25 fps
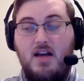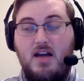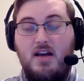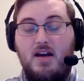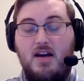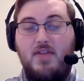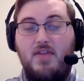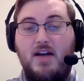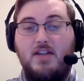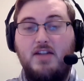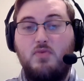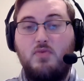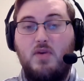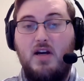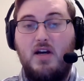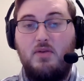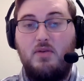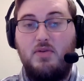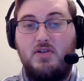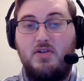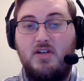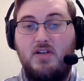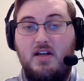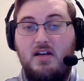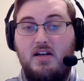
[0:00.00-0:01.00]
And that's why it
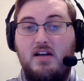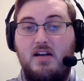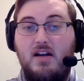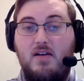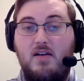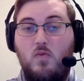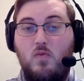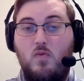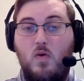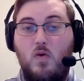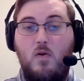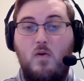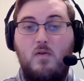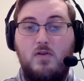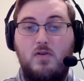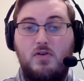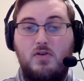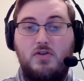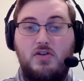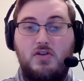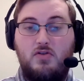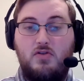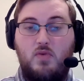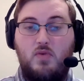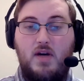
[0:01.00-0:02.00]
was cited in Roe
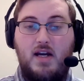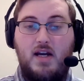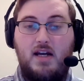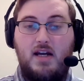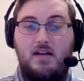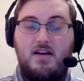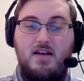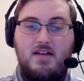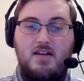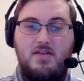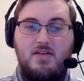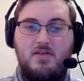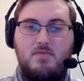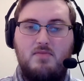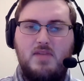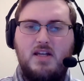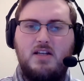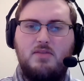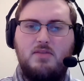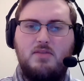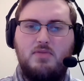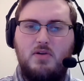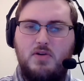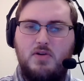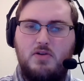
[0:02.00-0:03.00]
versus Wade, the
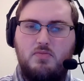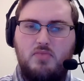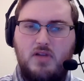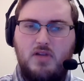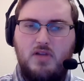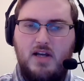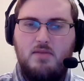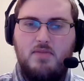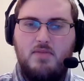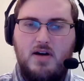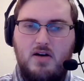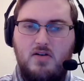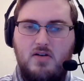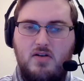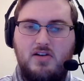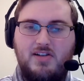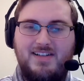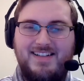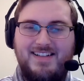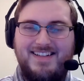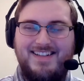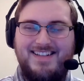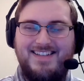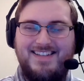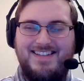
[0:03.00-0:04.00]
means by which Planned
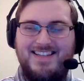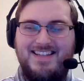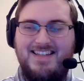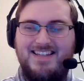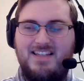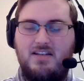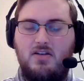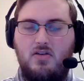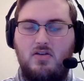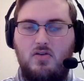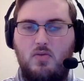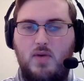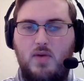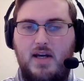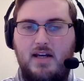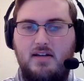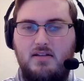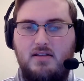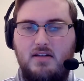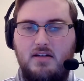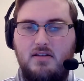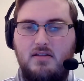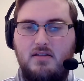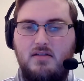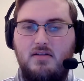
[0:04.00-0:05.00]
Parenthood exists the way
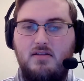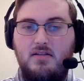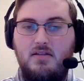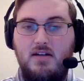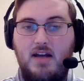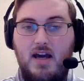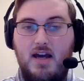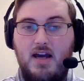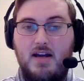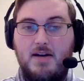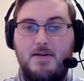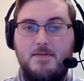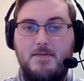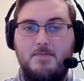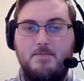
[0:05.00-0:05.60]
it does today.